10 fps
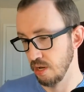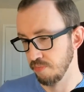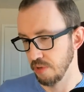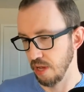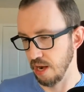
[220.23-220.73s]

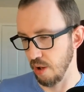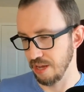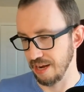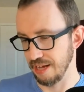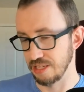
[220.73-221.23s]
And now I can
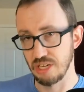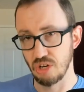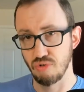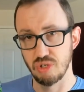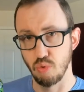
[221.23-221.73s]
add
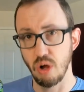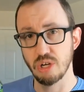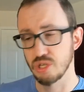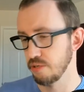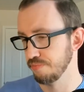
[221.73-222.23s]
Citrus
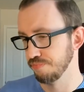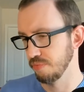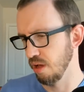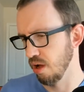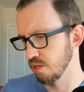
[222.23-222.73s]
Rush,
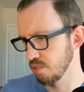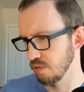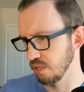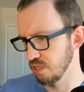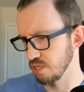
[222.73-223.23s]
also
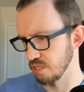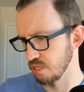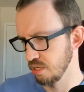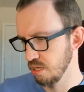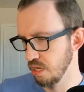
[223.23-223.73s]
delicious.
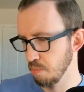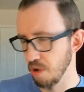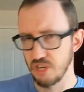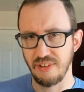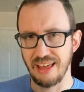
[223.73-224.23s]
But if
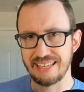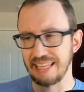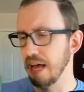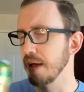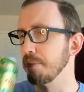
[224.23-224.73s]
you like the
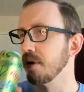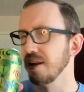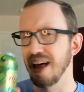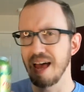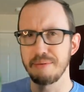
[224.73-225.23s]
lime.
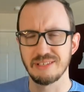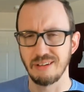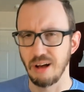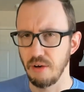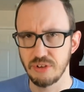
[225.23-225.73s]
Lime is
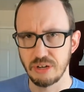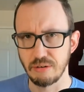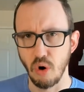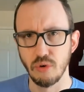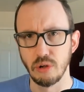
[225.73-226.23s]
often
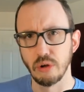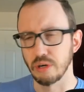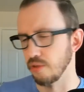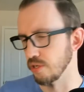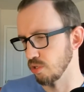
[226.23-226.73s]
overlooked in
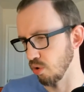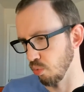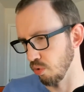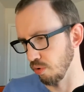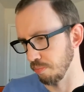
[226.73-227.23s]
the soda
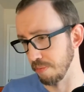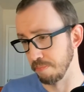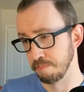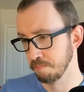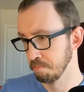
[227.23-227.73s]
world, but
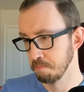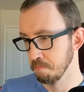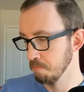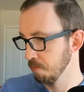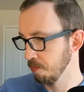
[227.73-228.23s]

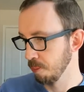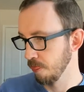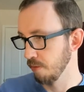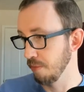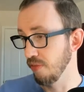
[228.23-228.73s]

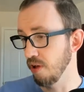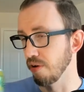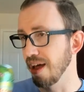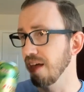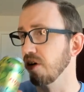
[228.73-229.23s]
we are
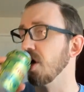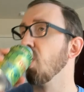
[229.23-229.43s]
nailing it.